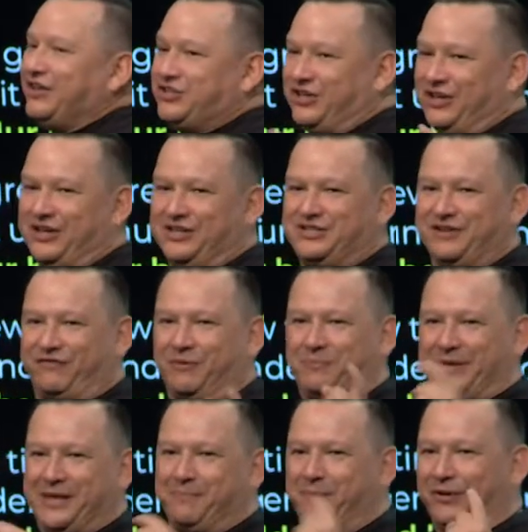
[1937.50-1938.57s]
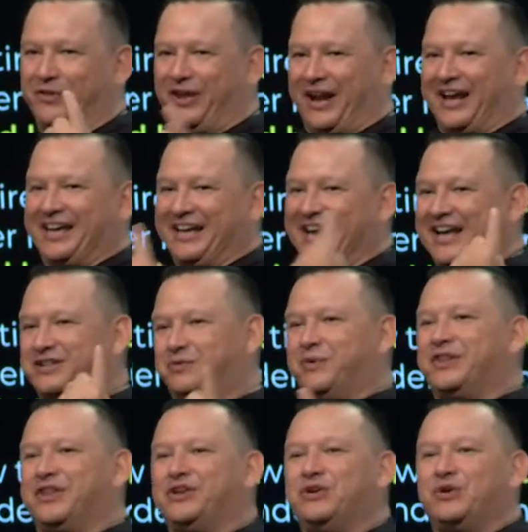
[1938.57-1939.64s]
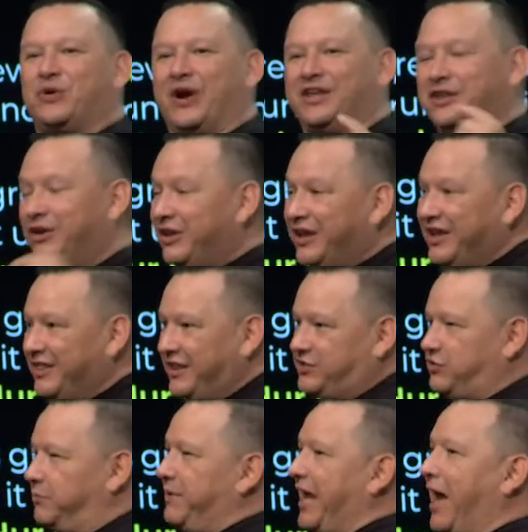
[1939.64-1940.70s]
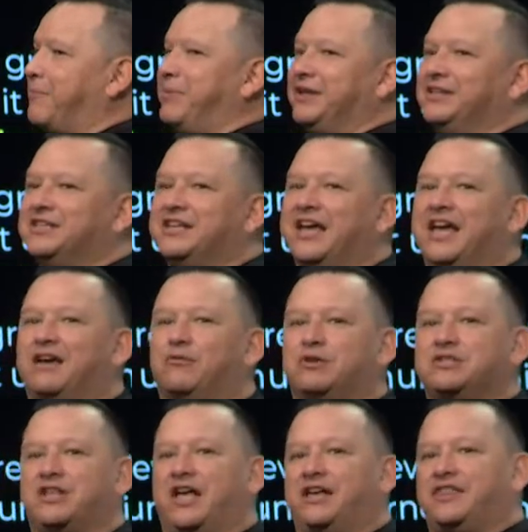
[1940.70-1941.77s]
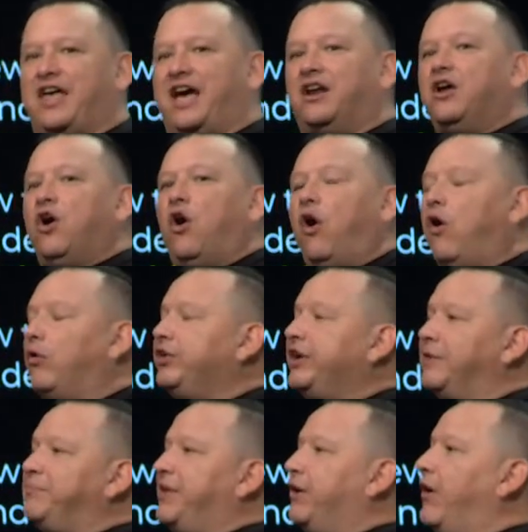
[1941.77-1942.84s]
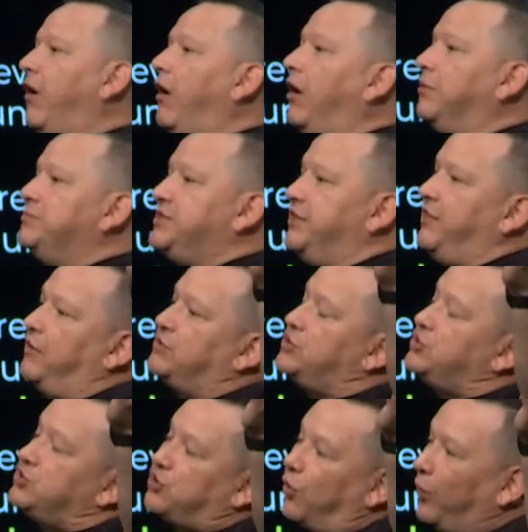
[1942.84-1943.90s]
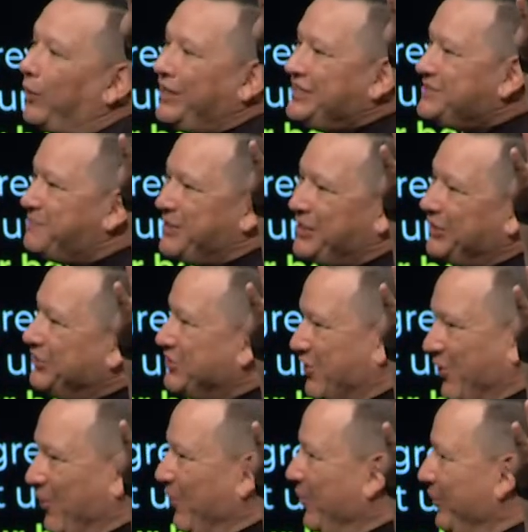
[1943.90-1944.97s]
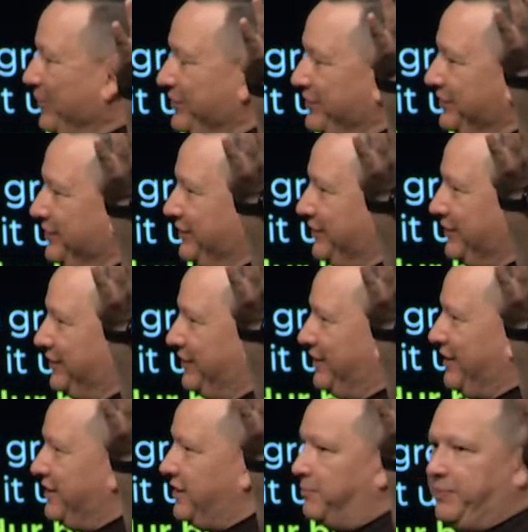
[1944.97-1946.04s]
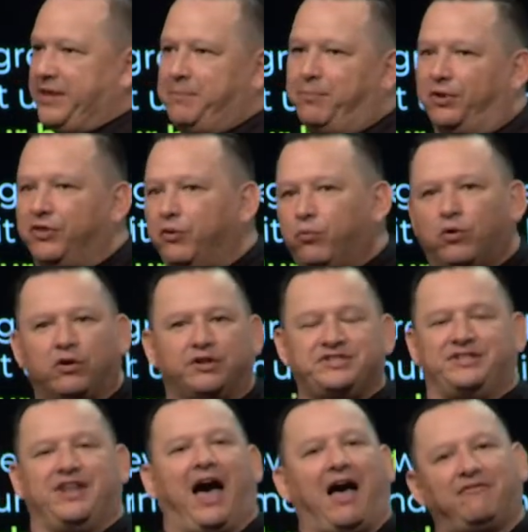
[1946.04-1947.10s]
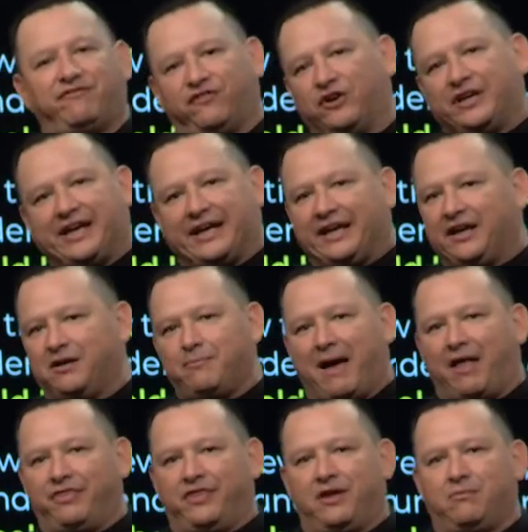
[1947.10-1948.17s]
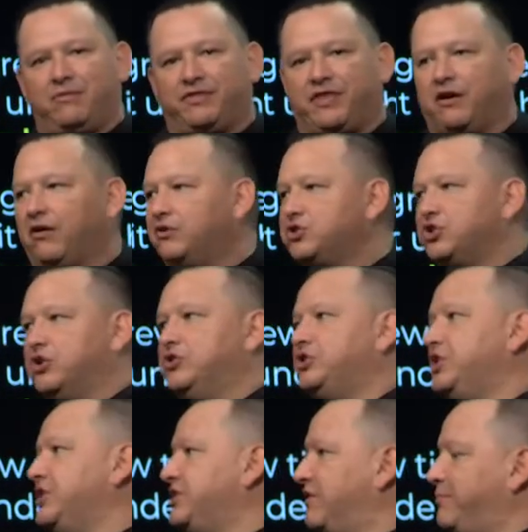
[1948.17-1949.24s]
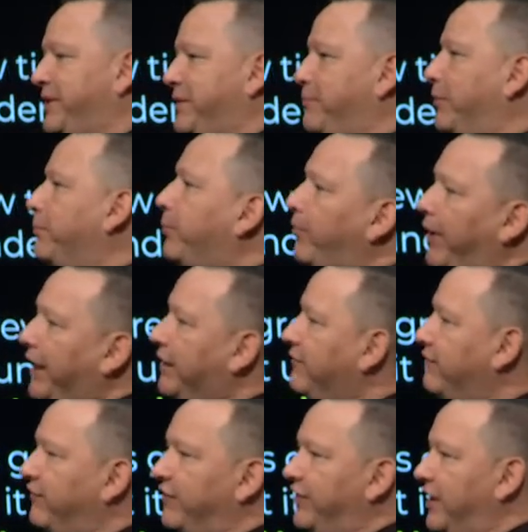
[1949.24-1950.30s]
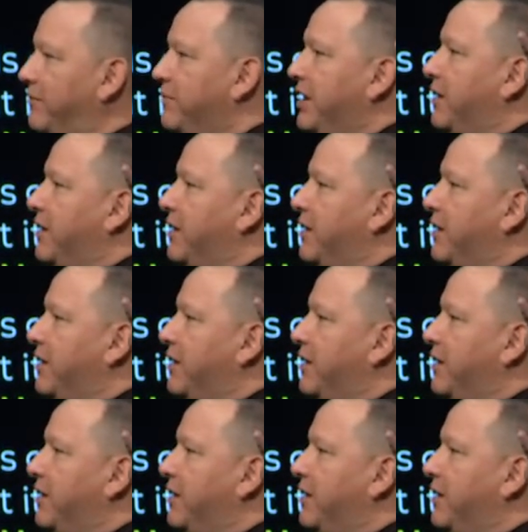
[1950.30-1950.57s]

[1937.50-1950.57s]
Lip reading: to different people that I connected with in Ukraine that this would be happening today, it was like that, holding up their arms, that their stories being told, that people, the world's not forgetting about them, that there are churches and people praying for them,